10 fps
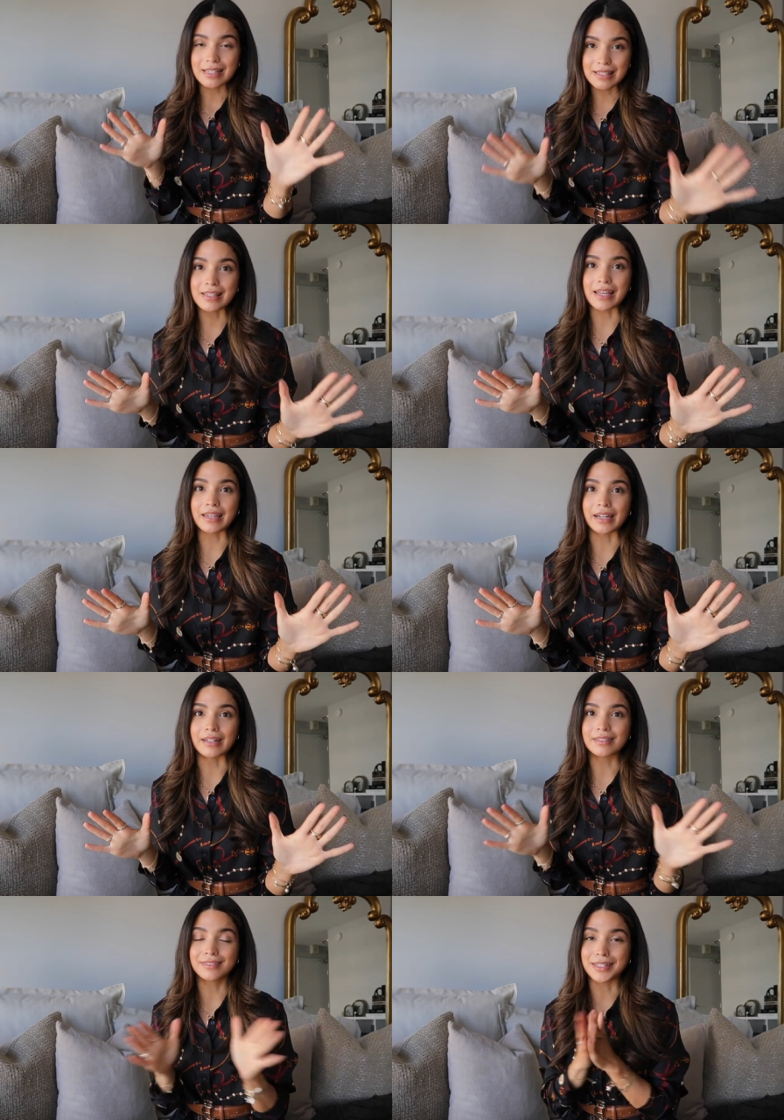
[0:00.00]
is
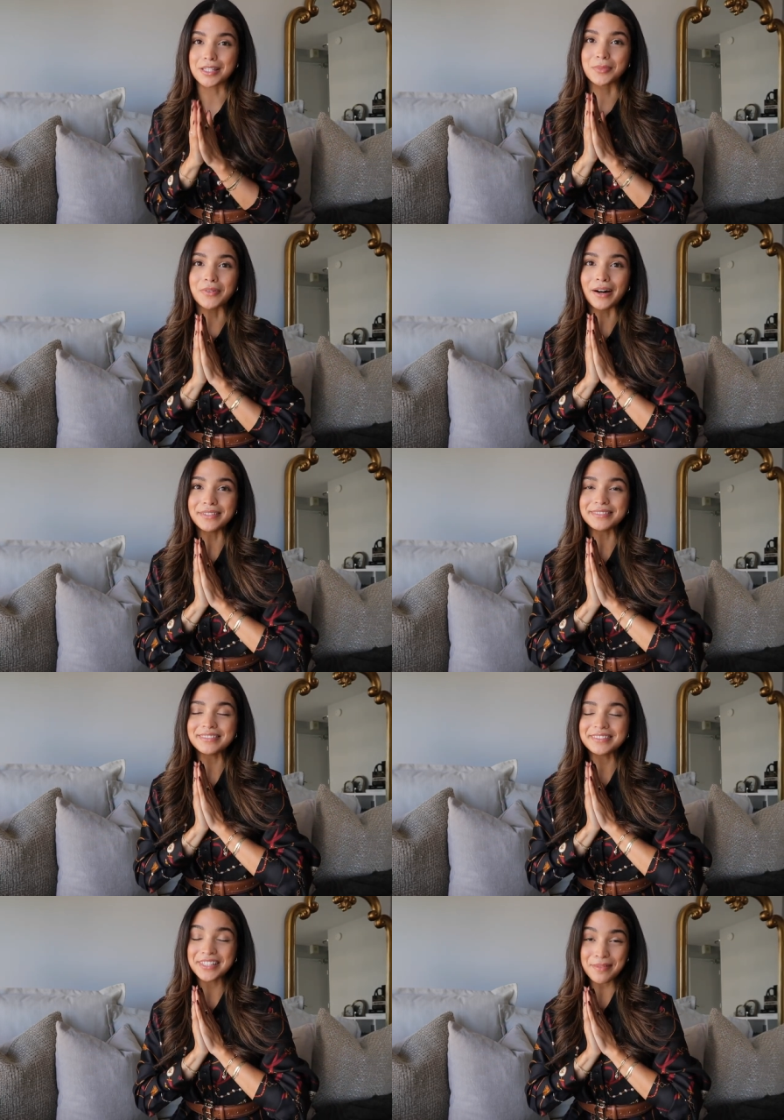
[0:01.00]
skincare. Let's move
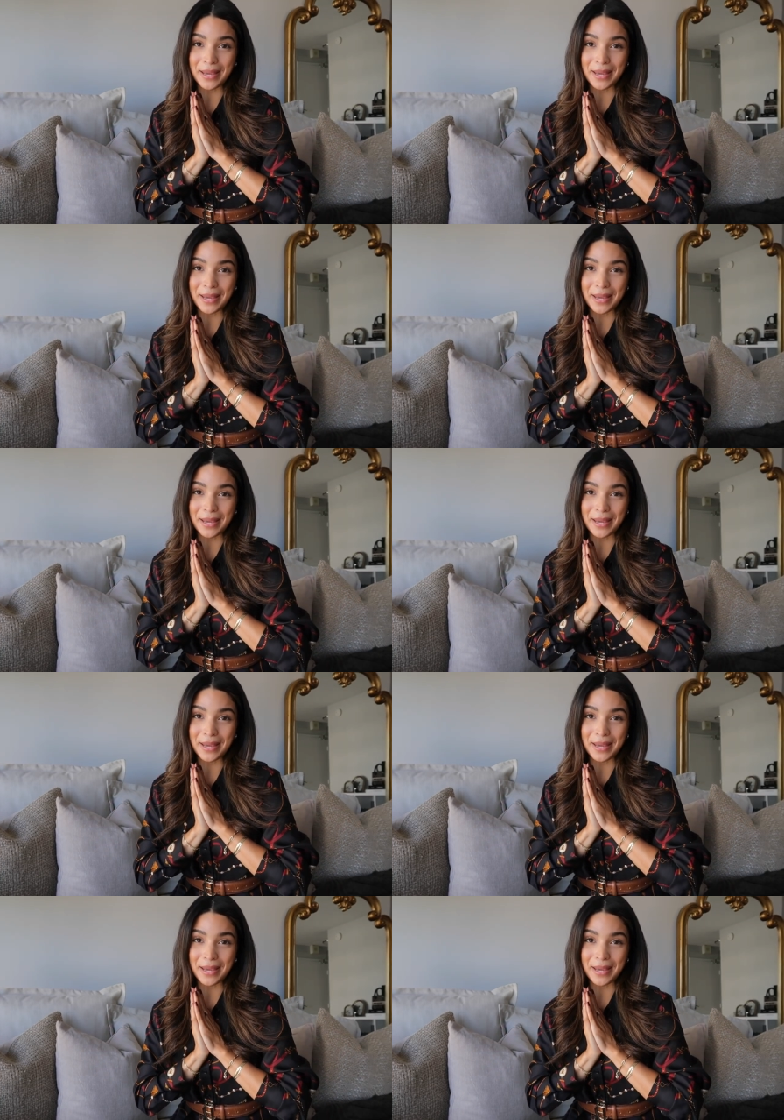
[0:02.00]
on to